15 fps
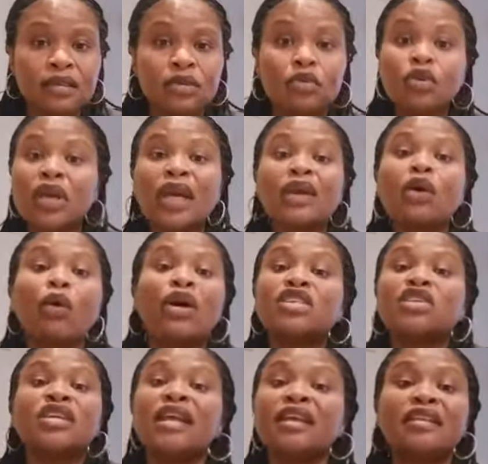You can't
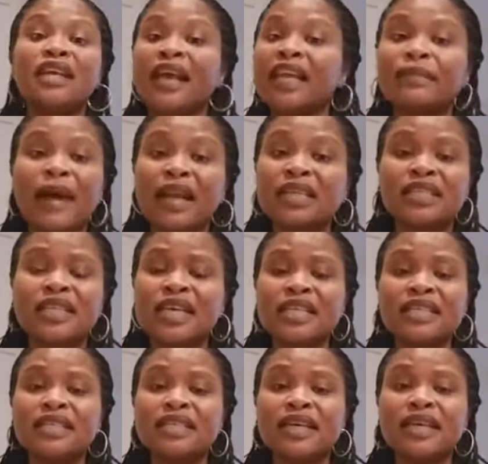question anything anybody say
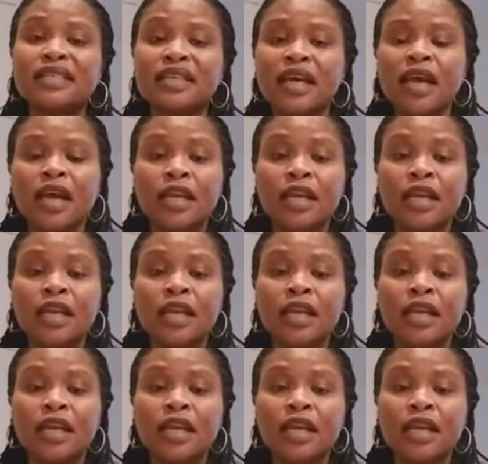these days.